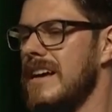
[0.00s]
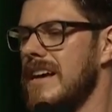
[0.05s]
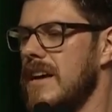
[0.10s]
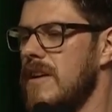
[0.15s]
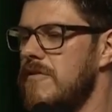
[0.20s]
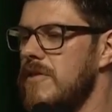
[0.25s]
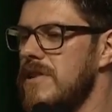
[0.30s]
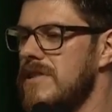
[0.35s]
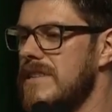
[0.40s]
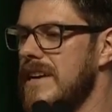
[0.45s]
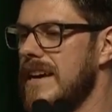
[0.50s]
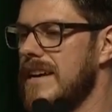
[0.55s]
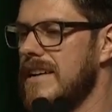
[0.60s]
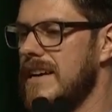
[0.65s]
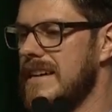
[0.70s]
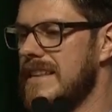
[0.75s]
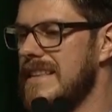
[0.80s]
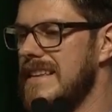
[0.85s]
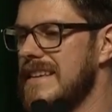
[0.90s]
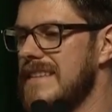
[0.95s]
If you take
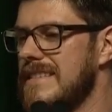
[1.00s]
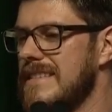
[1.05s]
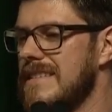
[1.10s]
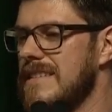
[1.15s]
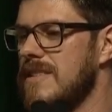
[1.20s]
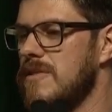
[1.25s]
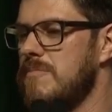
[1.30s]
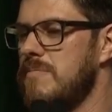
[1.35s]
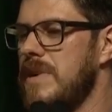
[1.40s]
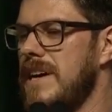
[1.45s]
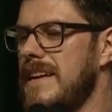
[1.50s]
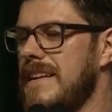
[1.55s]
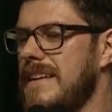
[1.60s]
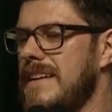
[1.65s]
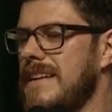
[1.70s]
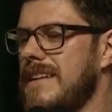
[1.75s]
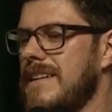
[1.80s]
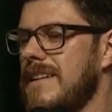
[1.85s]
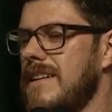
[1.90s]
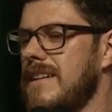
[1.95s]
like this little bit
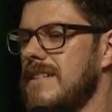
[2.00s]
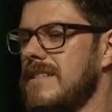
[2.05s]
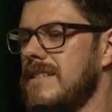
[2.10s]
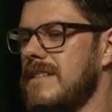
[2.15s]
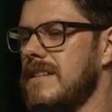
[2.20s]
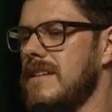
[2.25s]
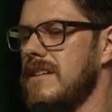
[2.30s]
here,